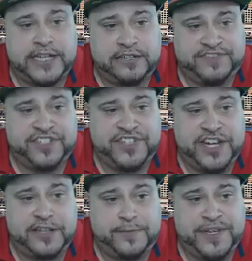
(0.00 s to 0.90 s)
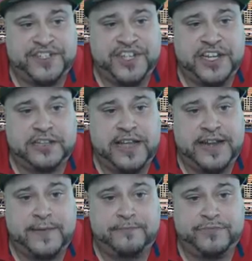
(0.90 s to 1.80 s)
I love the city, the big city,
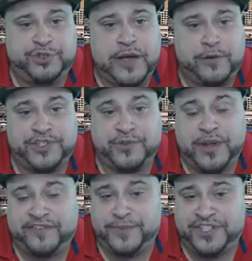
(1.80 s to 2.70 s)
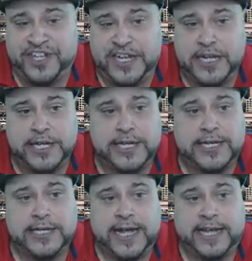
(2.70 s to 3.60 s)
and I'm 2 hours away from the city,
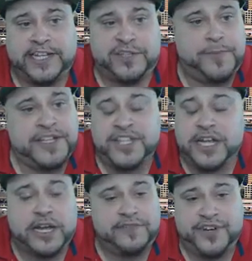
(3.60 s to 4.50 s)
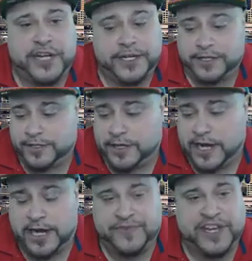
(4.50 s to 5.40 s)
and it's the best thing I ever did.
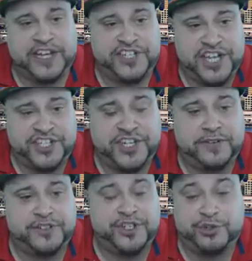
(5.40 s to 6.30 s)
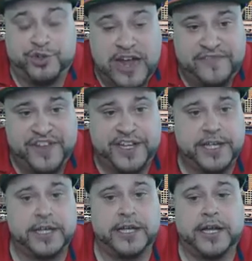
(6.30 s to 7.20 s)
The congestion, there's no
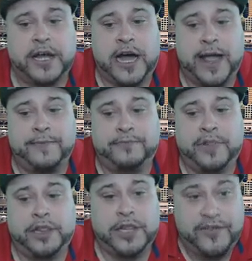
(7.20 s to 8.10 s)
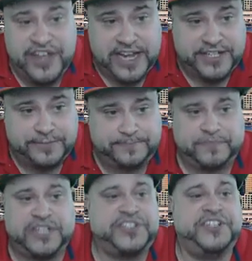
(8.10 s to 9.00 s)
traffic. I'm loving it.
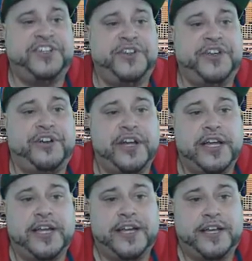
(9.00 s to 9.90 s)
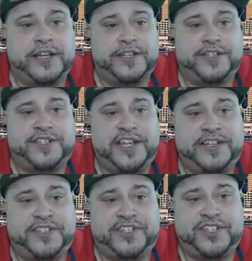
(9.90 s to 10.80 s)
Let's continue here.
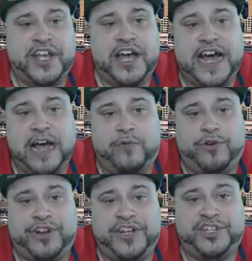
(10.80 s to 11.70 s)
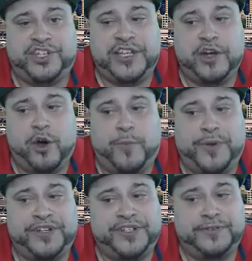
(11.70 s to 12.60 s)
Since Howard initially
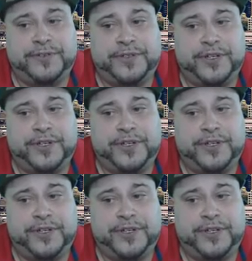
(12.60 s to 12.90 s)
opened